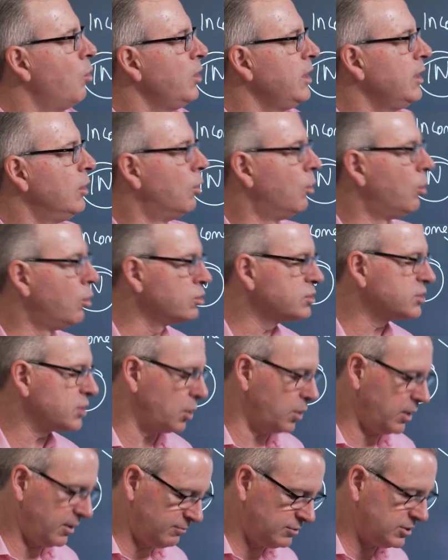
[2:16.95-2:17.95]
we
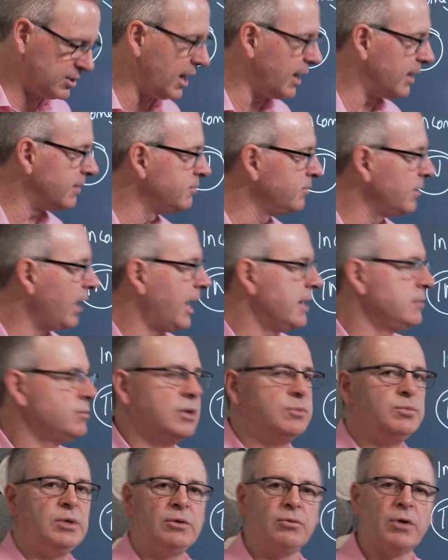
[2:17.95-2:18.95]
also have done, and
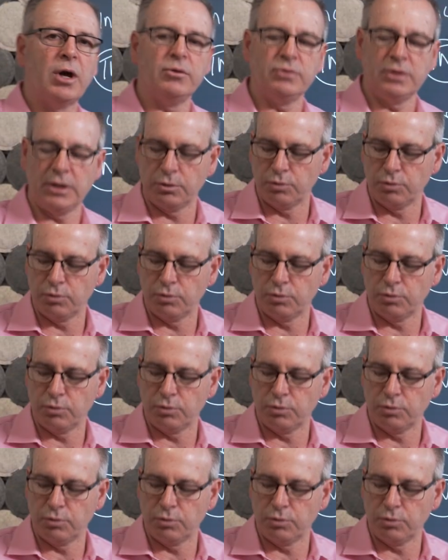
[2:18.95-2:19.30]
when we wrote the